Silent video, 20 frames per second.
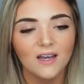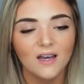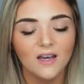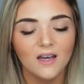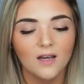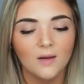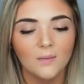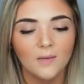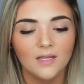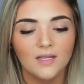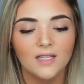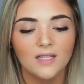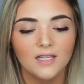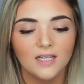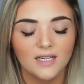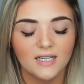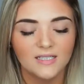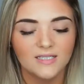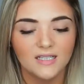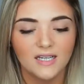Um, and then
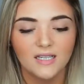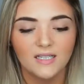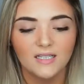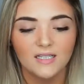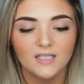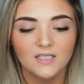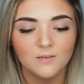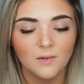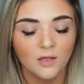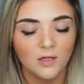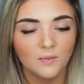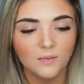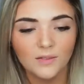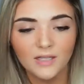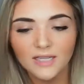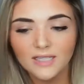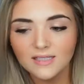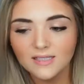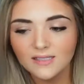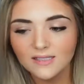like I said, smaller
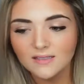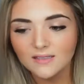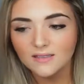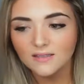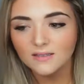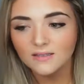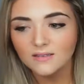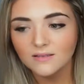plates